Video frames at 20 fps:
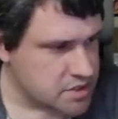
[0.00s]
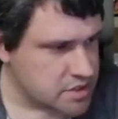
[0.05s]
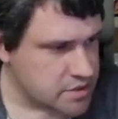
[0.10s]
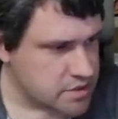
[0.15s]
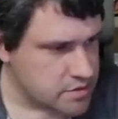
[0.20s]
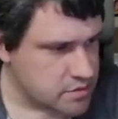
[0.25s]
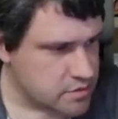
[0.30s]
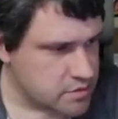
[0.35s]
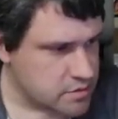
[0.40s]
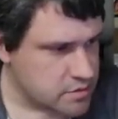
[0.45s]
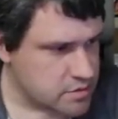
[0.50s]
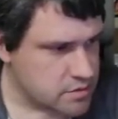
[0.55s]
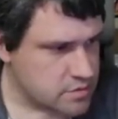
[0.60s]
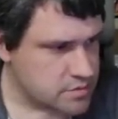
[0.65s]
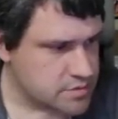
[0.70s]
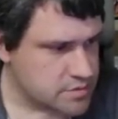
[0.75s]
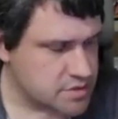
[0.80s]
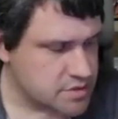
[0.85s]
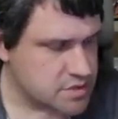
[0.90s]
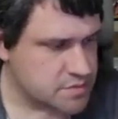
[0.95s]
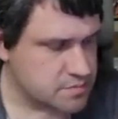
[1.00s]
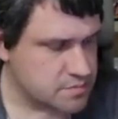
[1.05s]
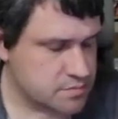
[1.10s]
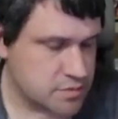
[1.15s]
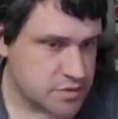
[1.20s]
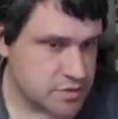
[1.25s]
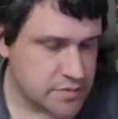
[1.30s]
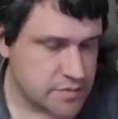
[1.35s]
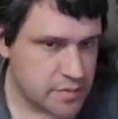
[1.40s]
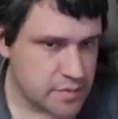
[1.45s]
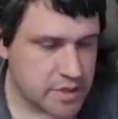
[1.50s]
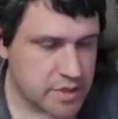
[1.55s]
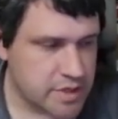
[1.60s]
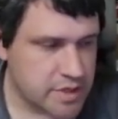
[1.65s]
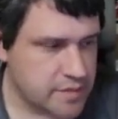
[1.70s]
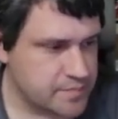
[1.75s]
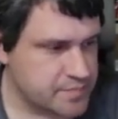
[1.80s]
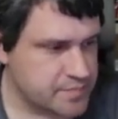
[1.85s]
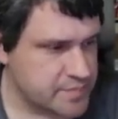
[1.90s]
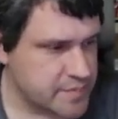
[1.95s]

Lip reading: in, just presumably.